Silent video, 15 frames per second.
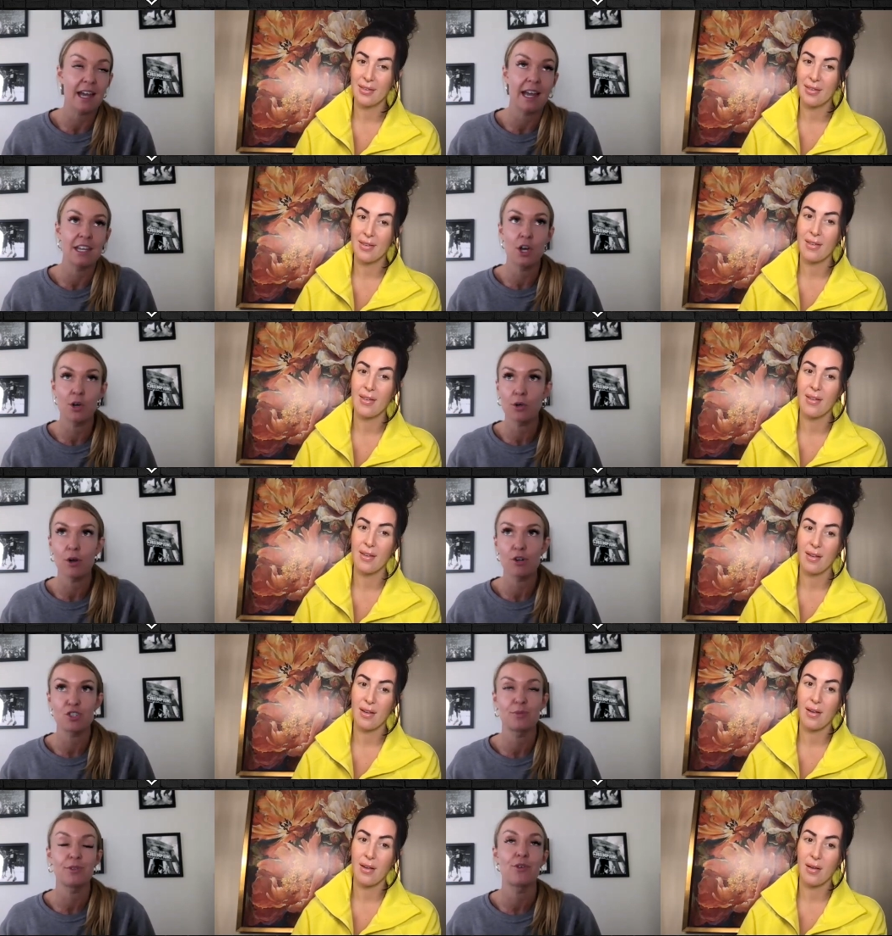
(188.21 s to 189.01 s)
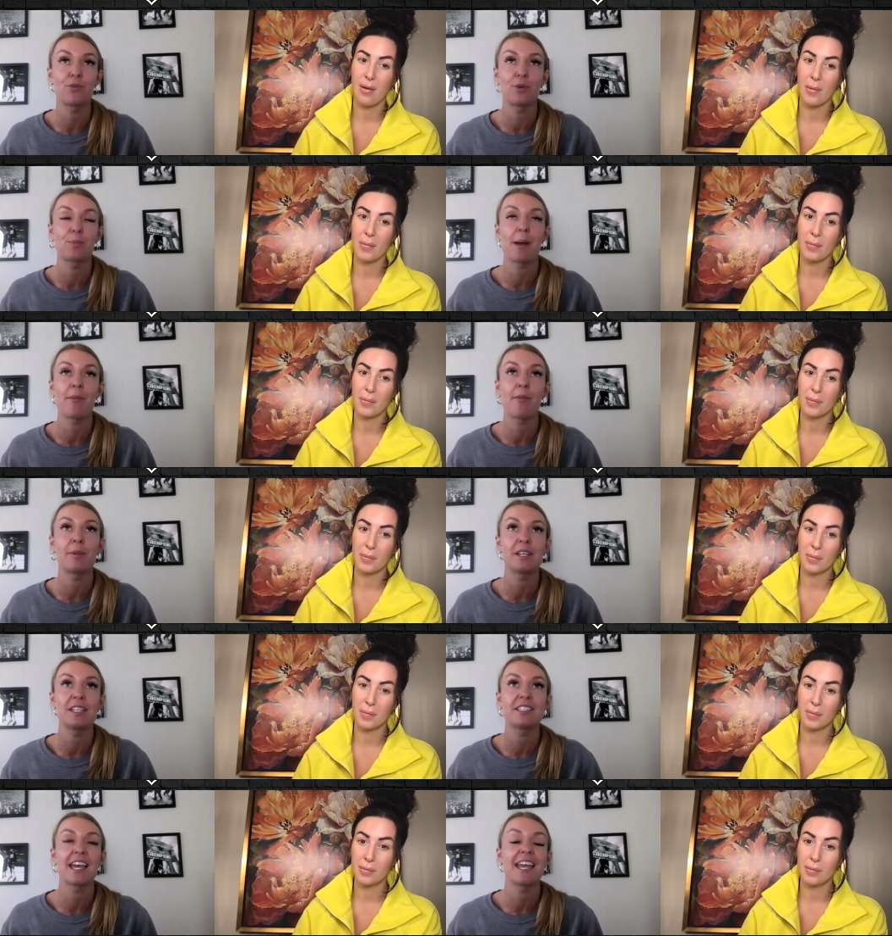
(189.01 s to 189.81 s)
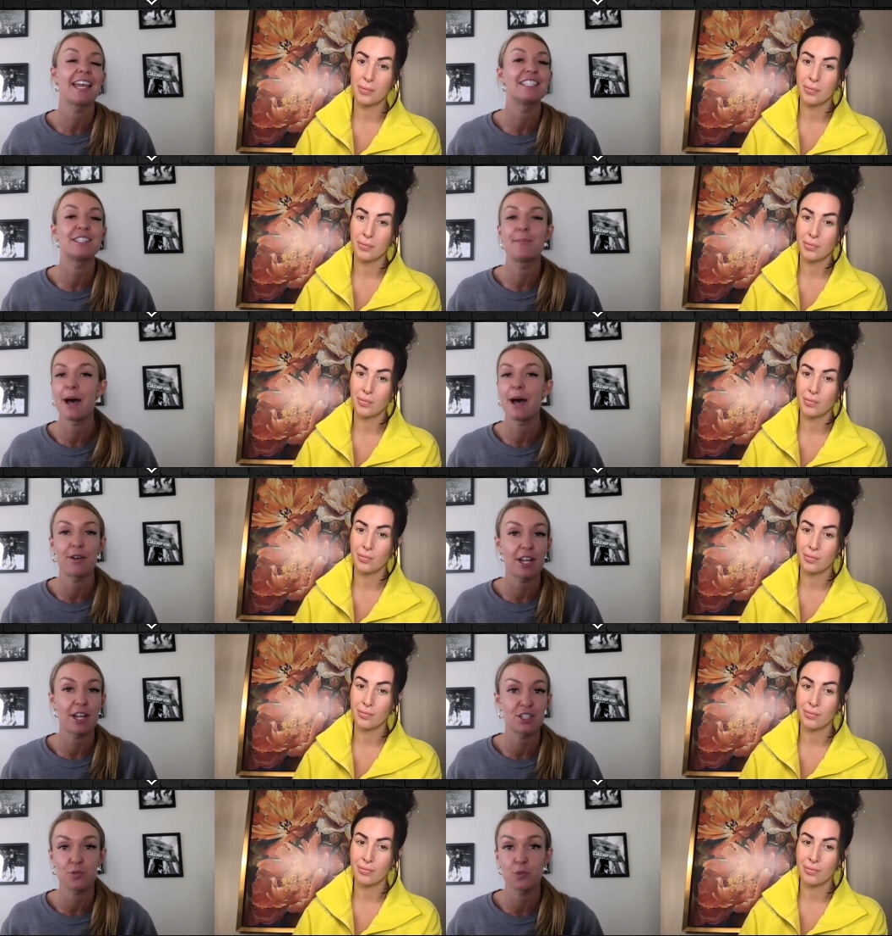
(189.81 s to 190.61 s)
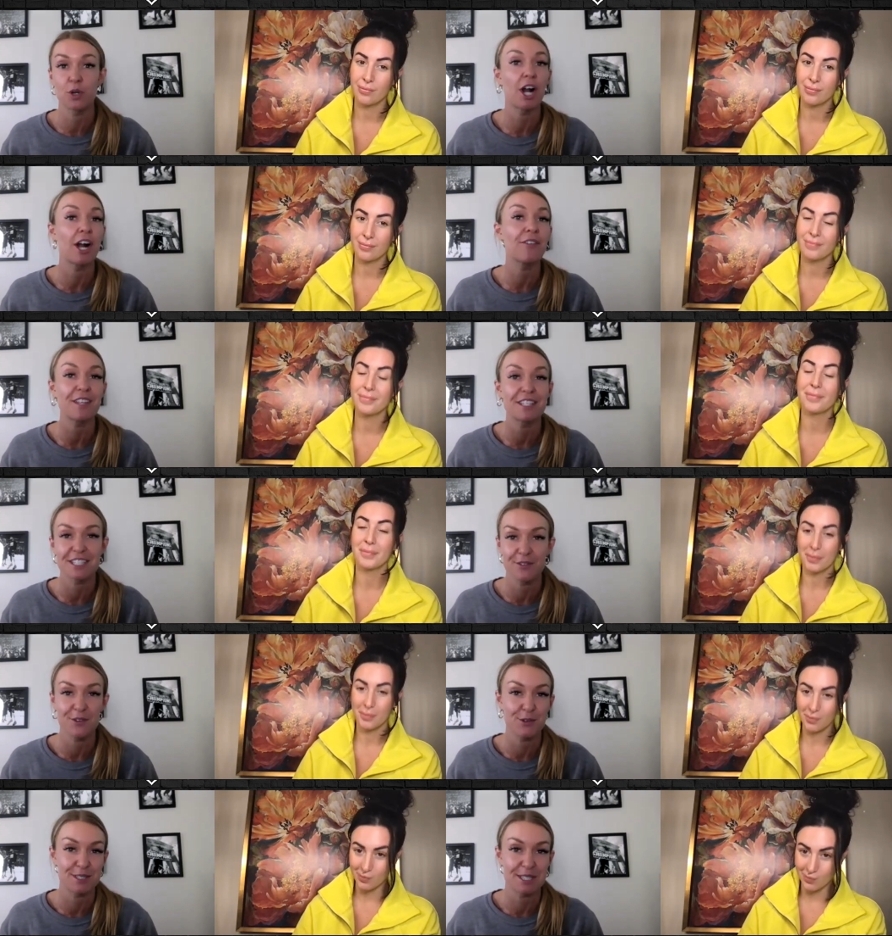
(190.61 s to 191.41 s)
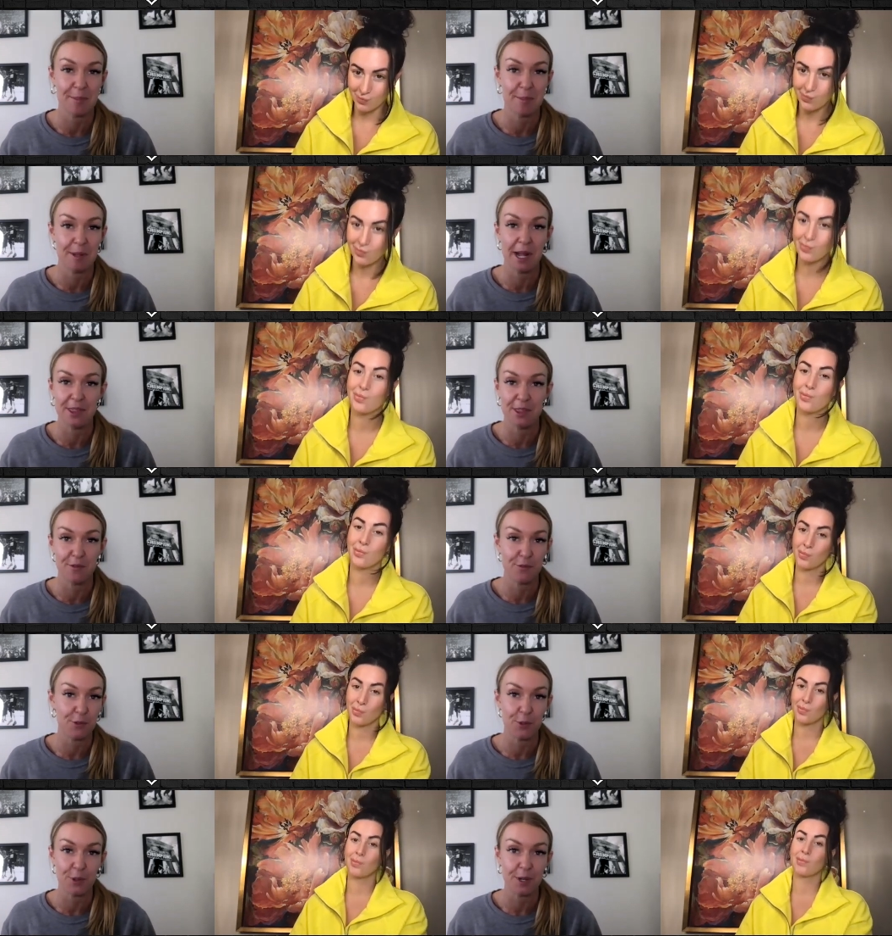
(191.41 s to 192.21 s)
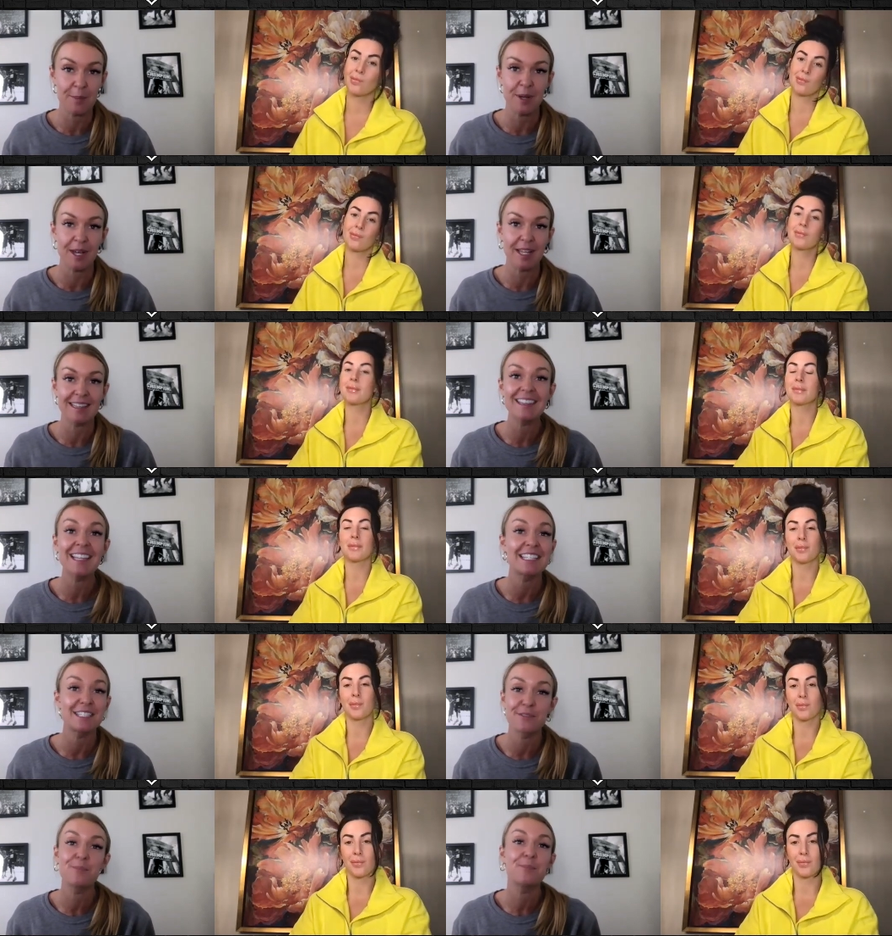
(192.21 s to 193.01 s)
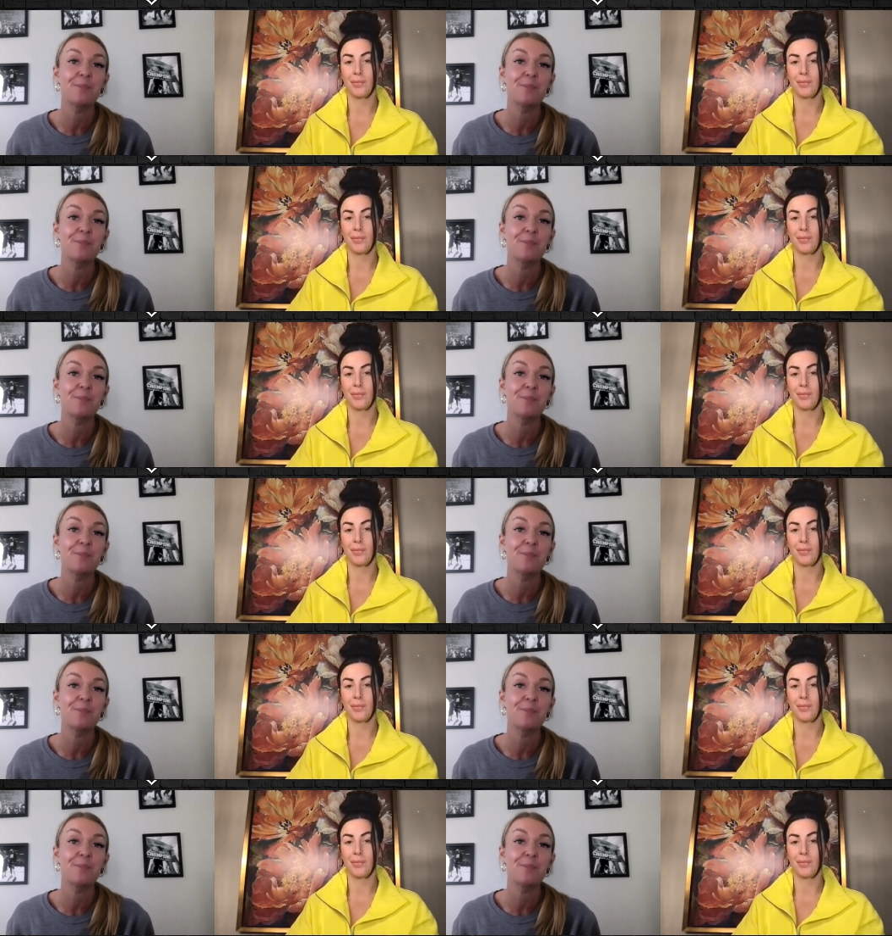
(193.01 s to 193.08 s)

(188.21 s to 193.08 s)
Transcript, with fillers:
Speaker 1: I know Coach Malone would probably say it's about us regardless of who's stepping on the floor, but let's,